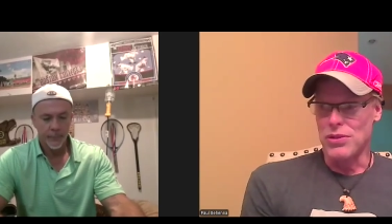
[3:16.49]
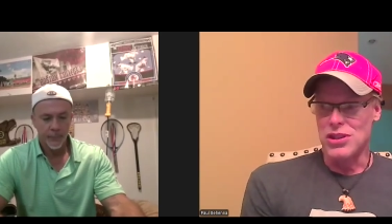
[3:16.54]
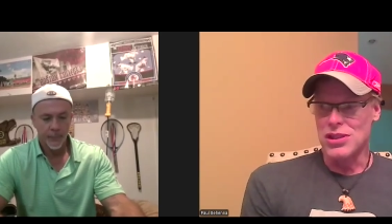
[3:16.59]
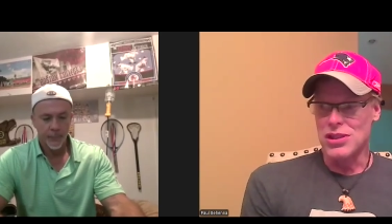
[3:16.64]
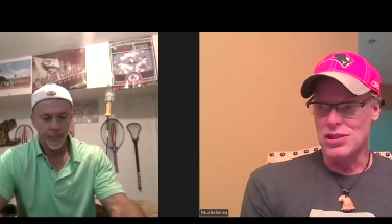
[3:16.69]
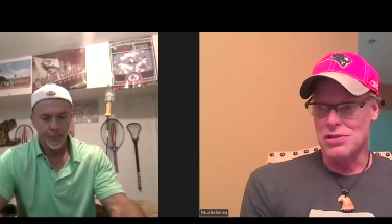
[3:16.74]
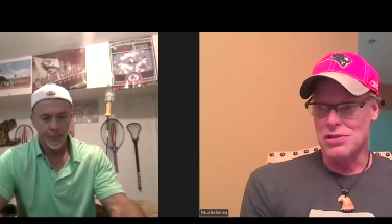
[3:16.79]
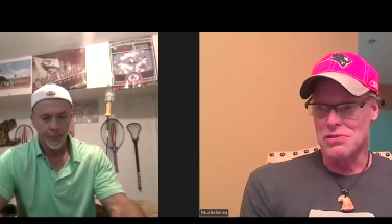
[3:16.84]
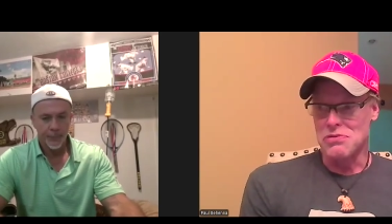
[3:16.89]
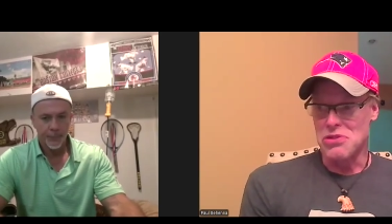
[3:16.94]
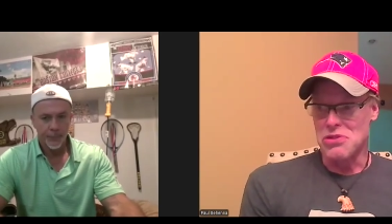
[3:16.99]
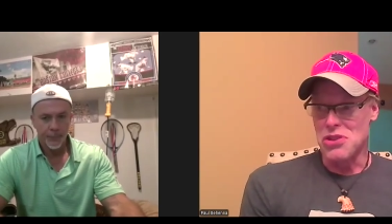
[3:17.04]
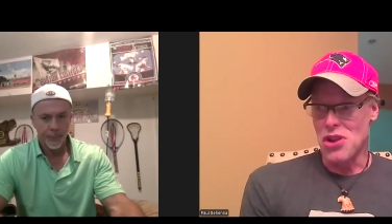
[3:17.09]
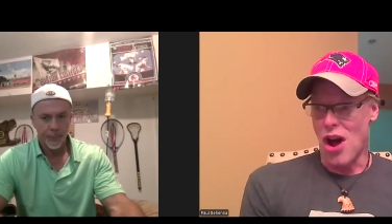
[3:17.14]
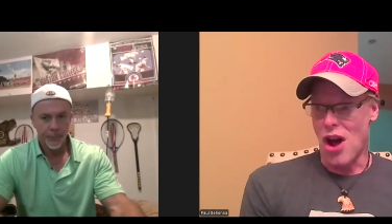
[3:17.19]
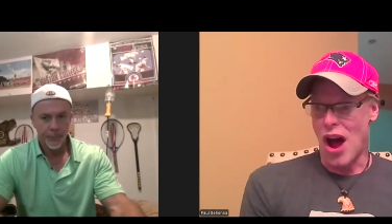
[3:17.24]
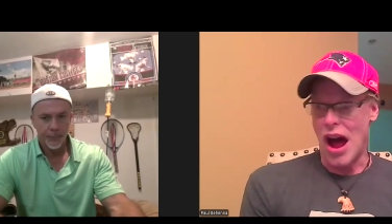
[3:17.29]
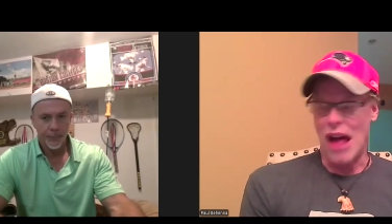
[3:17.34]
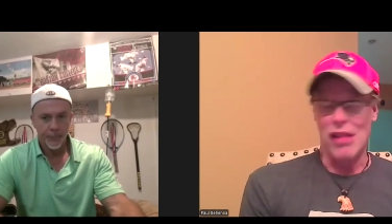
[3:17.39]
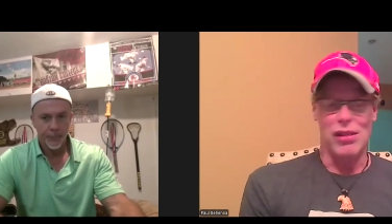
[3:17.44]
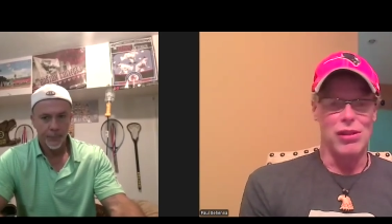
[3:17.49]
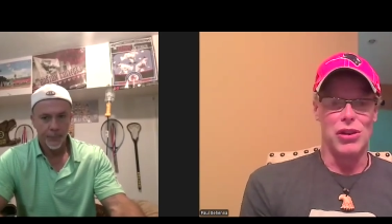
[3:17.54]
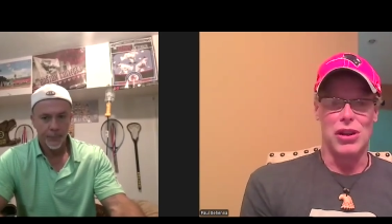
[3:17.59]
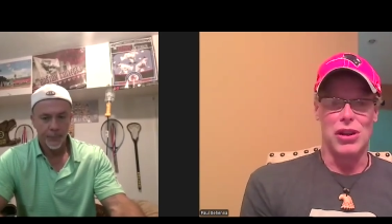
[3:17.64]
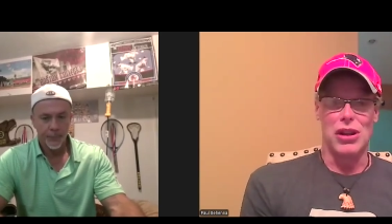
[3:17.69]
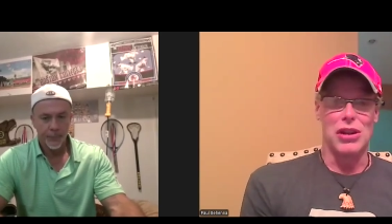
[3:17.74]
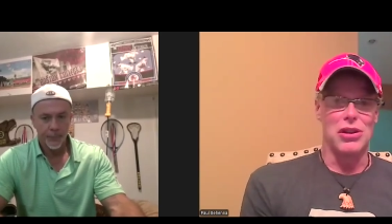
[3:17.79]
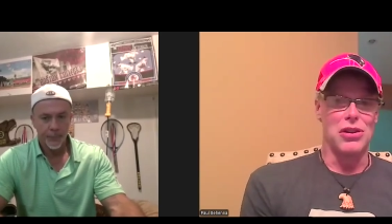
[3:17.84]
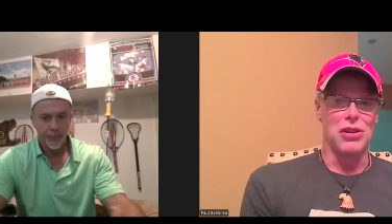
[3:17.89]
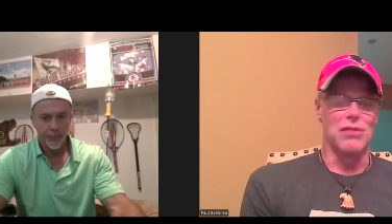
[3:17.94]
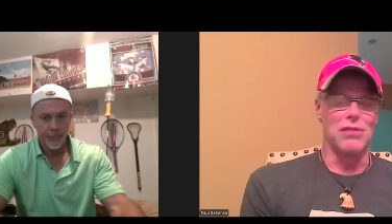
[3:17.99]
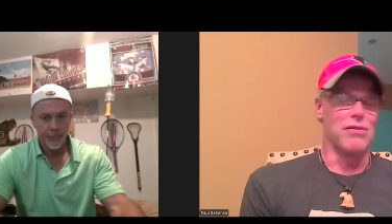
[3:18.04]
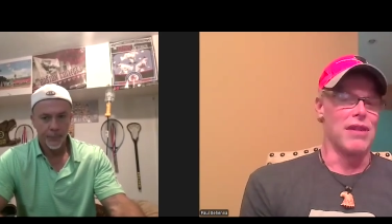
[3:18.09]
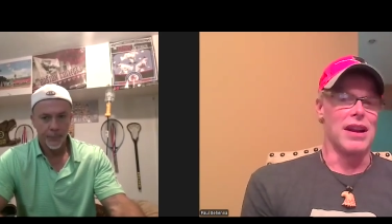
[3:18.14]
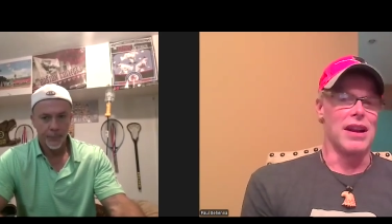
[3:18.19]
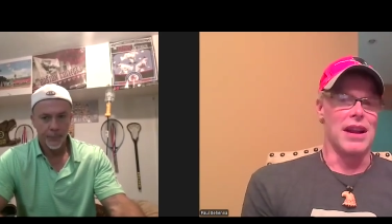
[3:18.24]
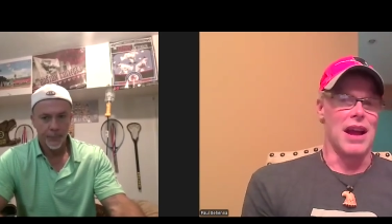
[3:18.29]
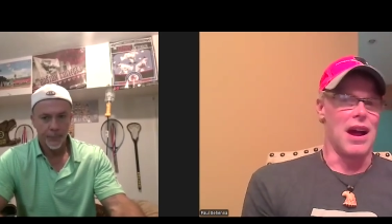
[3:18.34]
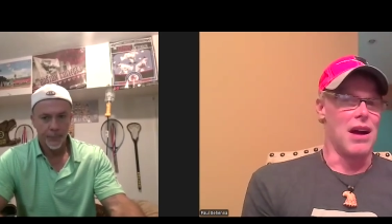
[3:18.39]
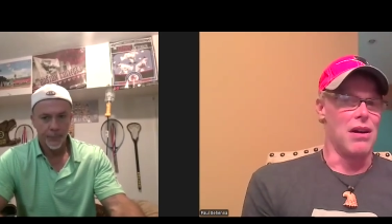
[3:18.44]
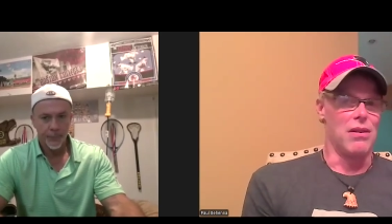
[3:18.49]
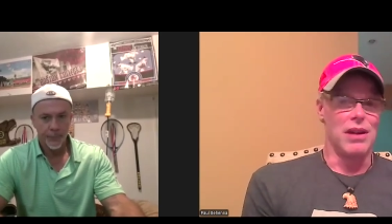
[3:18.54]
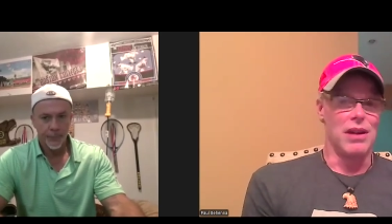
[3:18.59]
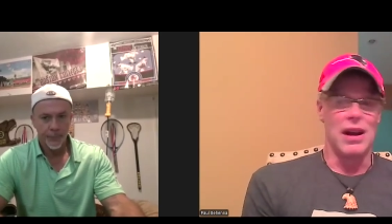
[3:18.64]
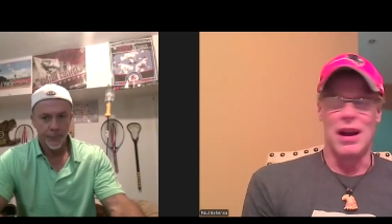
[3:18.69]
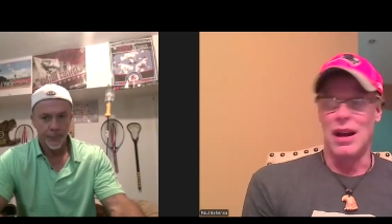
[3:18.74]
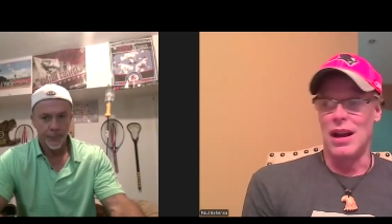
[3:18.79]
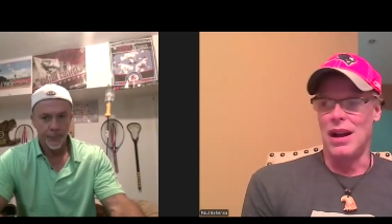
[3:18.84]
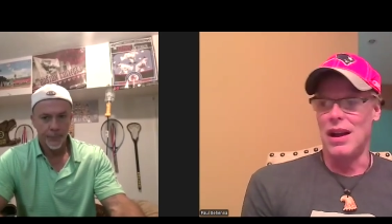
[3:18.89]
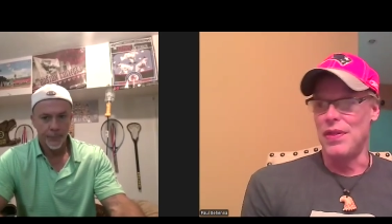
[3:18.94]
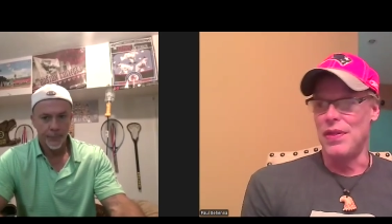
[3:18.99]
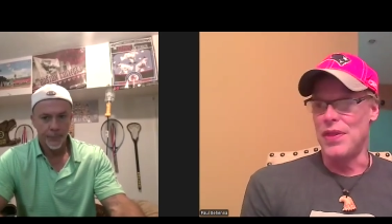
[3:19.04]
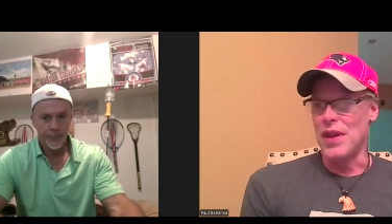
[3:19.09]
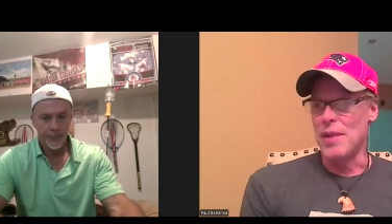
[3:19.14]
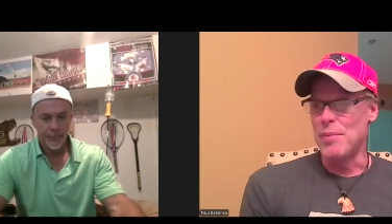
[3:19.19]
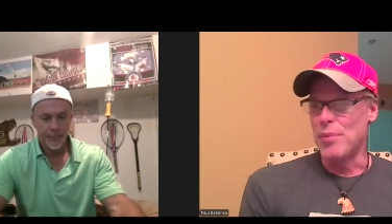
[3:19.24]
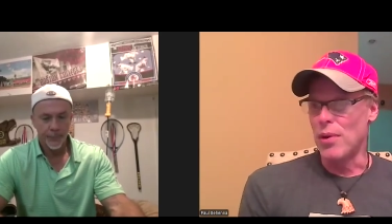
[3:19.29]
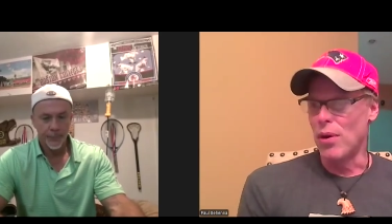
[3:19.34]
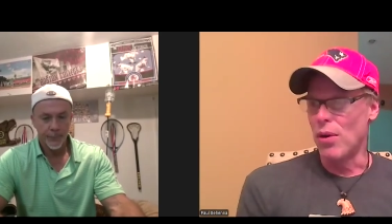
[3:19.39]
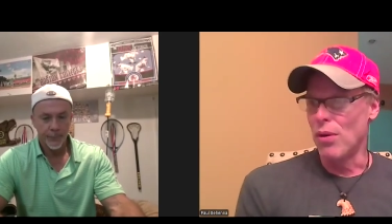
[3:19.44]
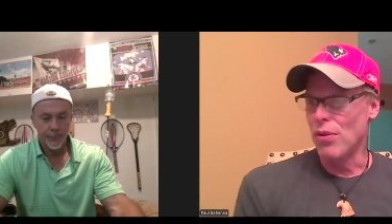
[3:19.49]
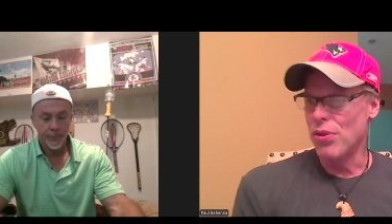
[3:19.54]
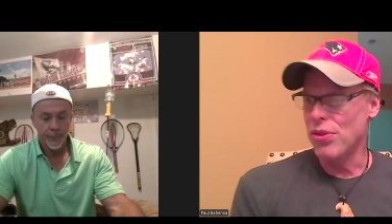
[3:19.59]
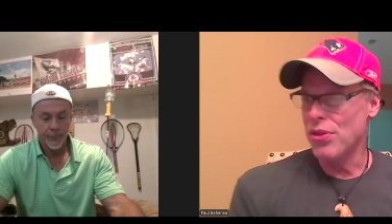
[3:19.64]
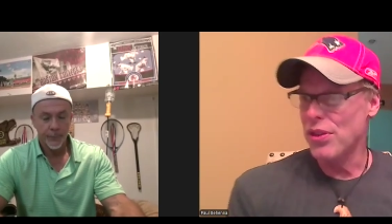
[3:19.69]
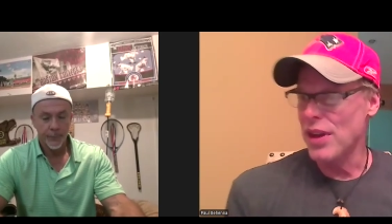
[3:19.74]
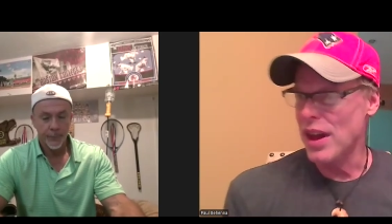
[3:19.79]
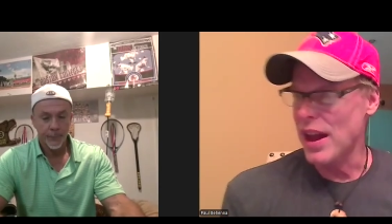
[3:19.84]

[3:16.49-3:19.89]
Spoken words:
just not looking good right now. They both